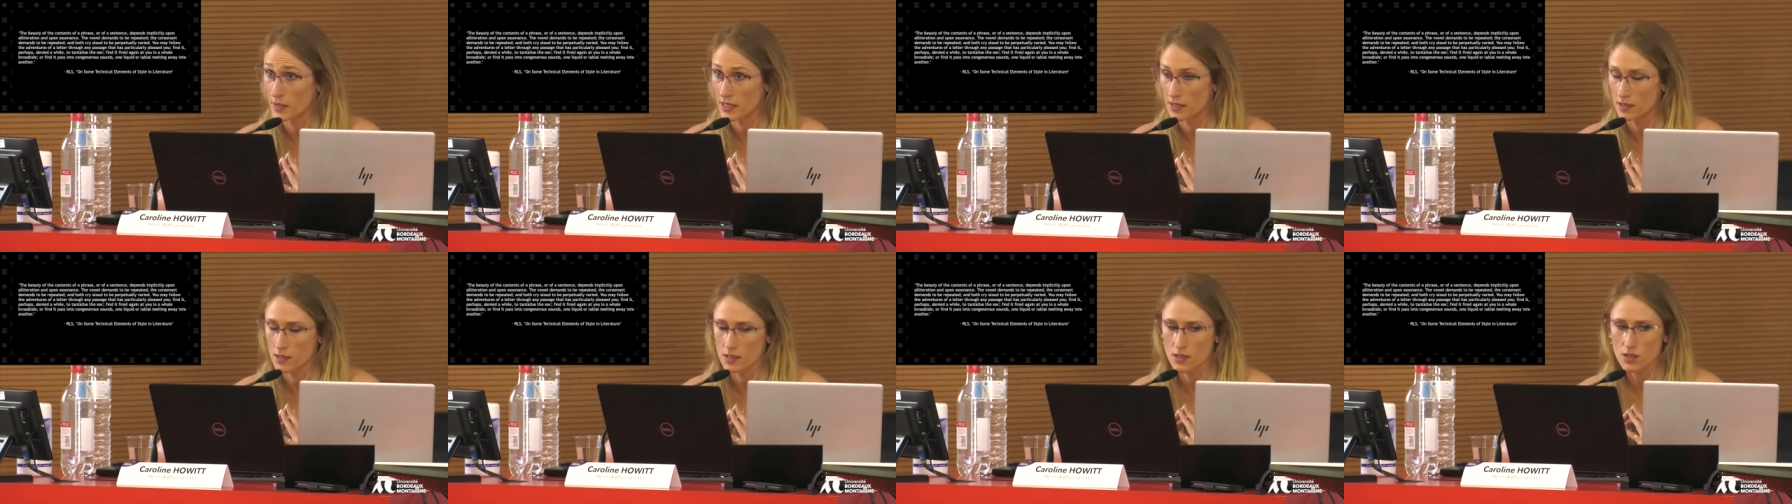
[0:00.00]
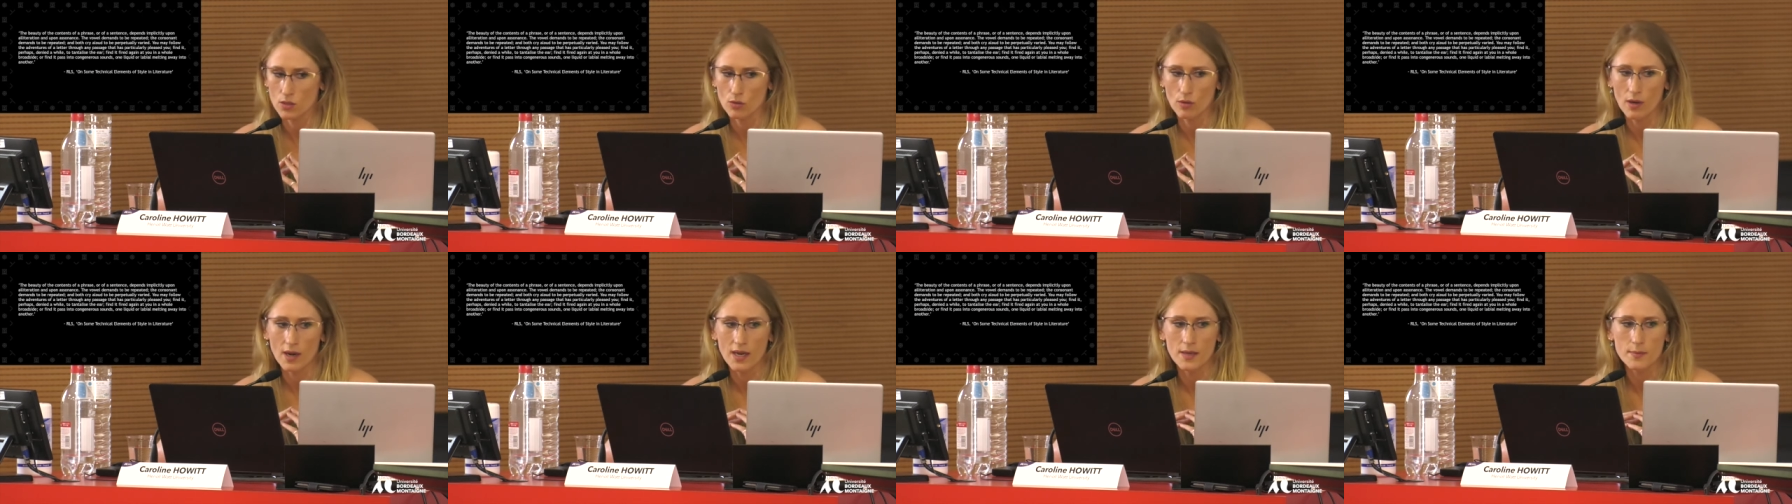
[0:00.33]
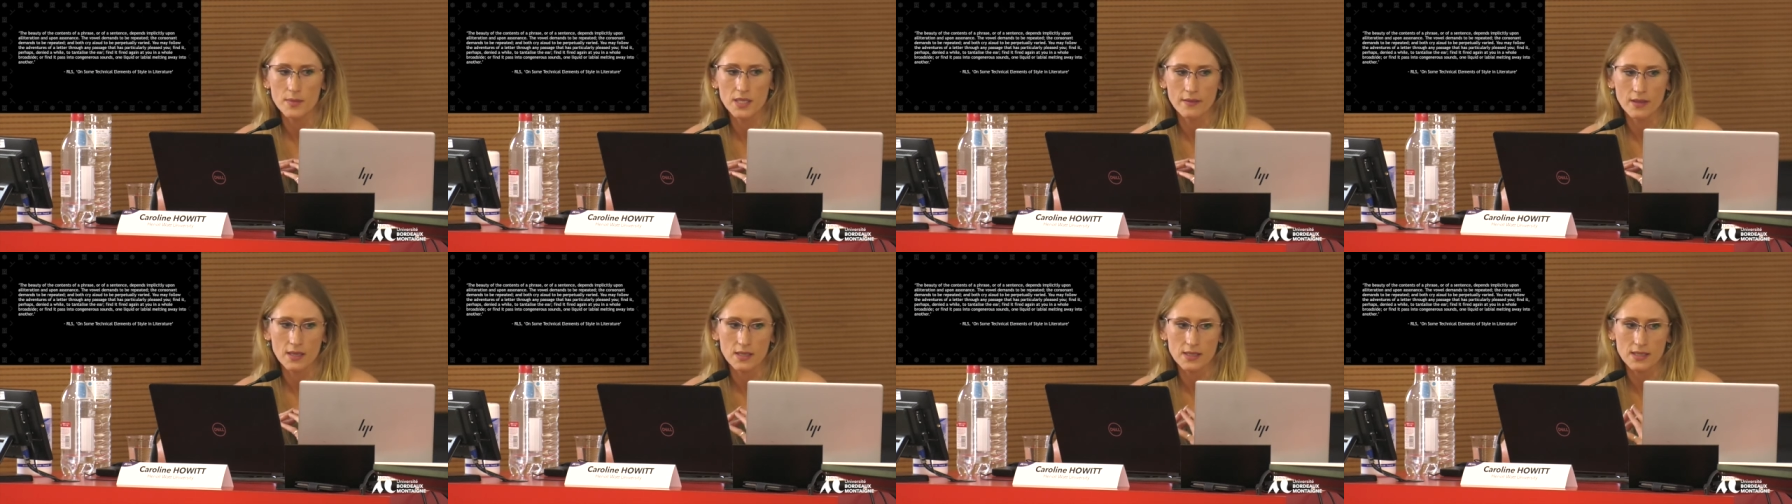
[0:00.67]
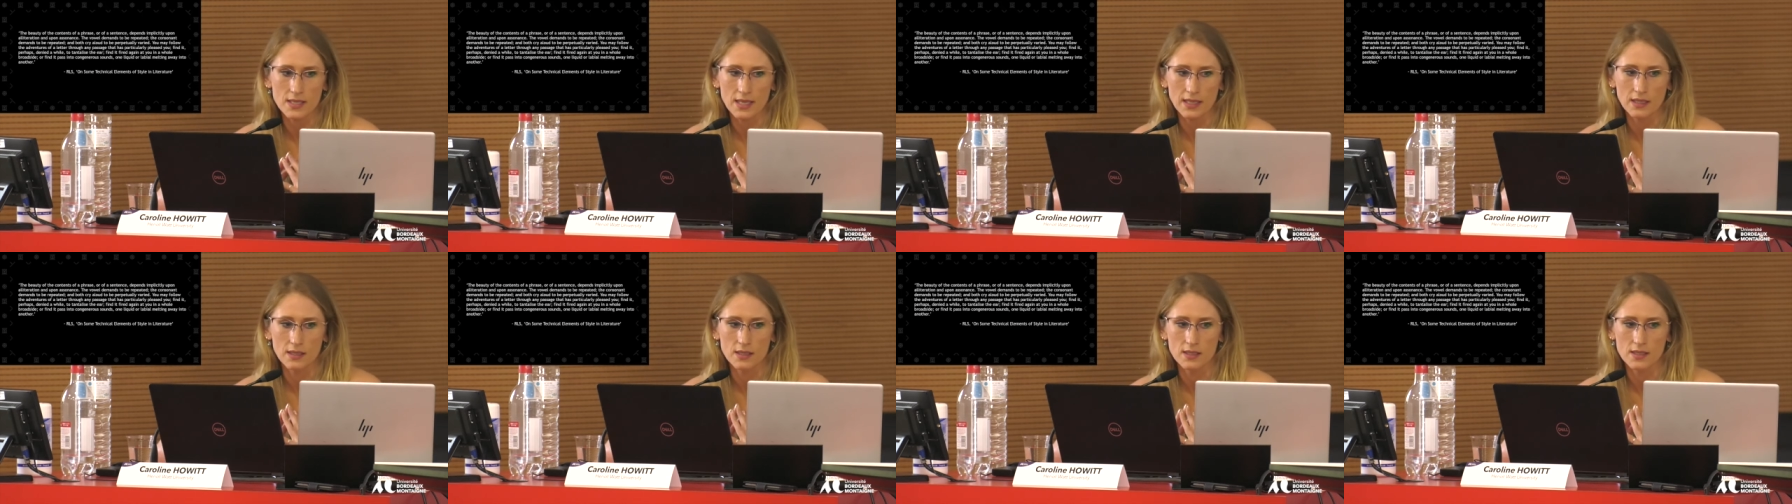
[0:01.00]
being described in that
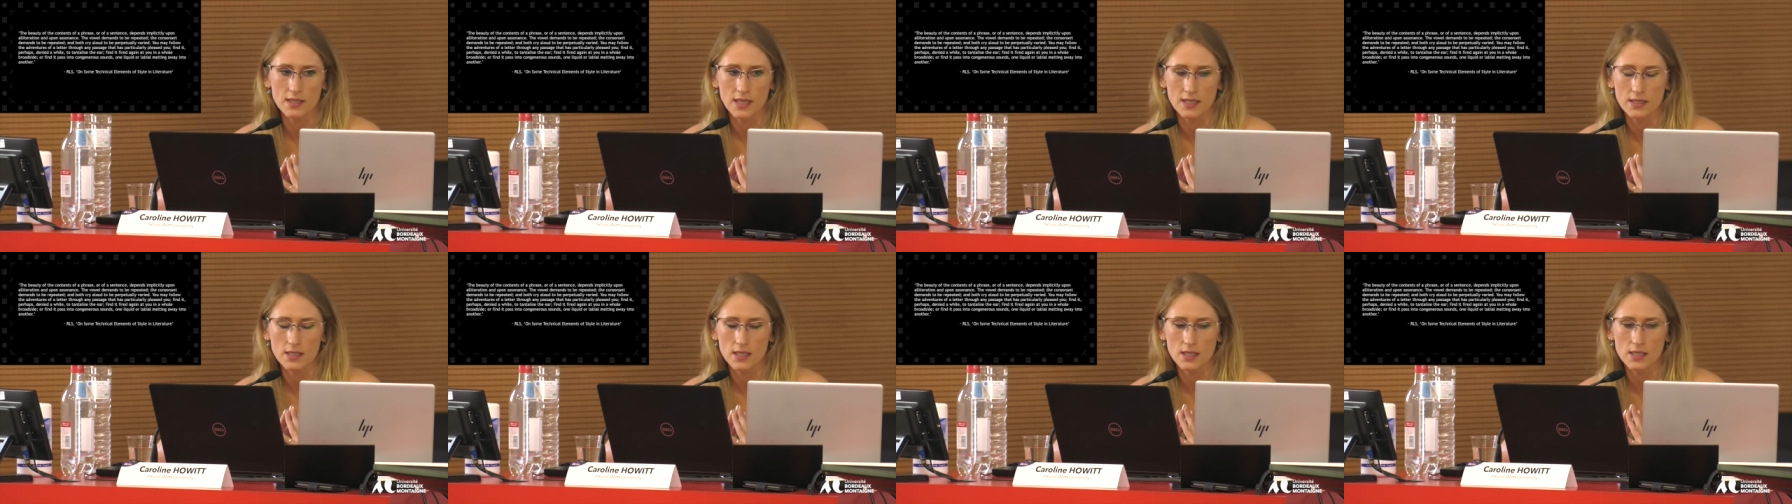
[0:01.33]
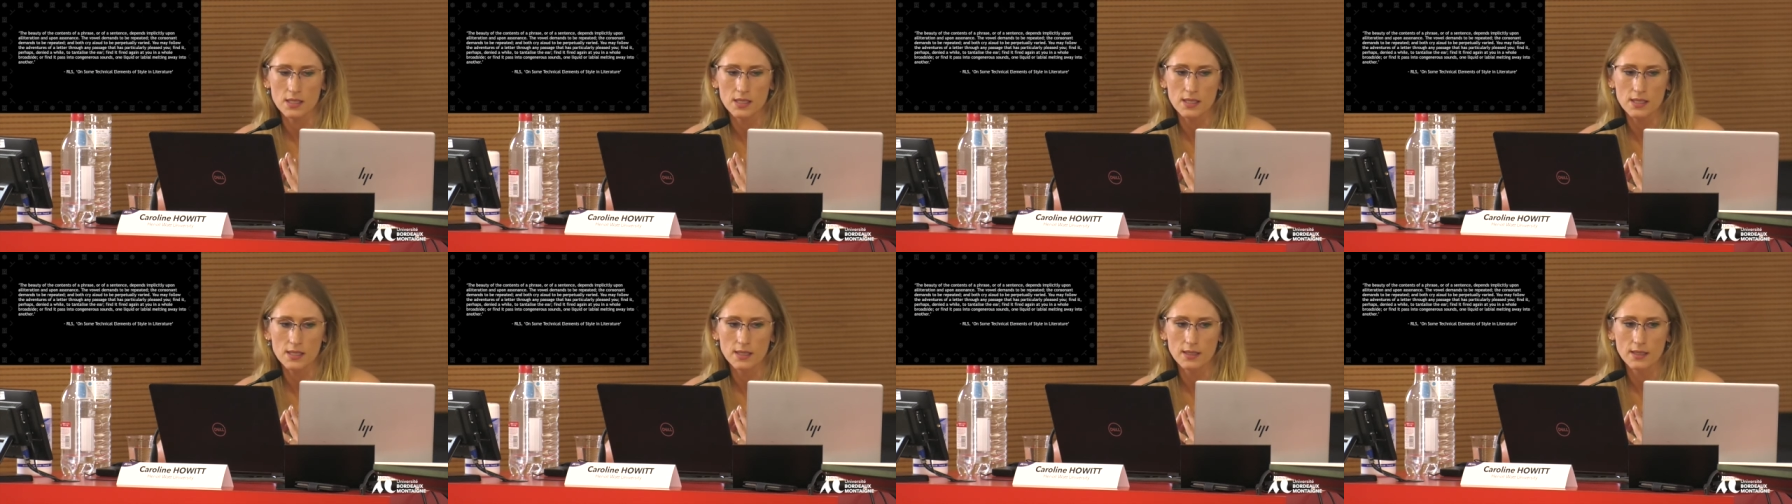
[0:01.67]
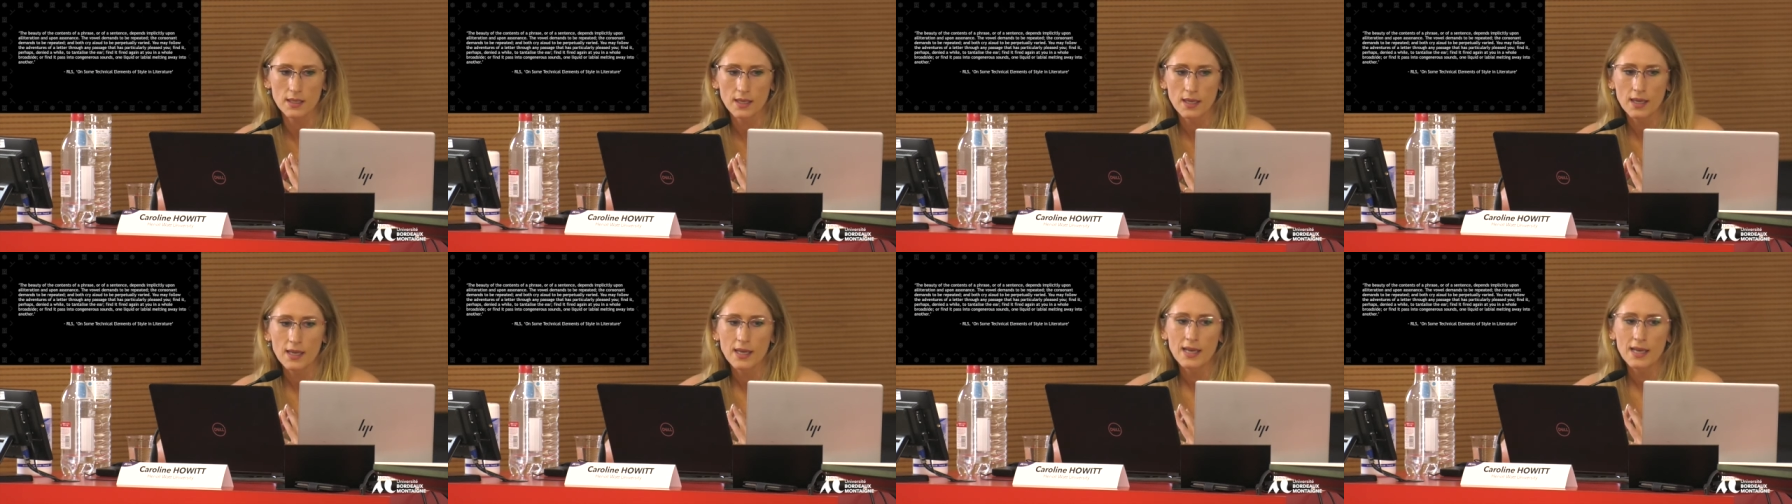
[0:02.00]
second sentence.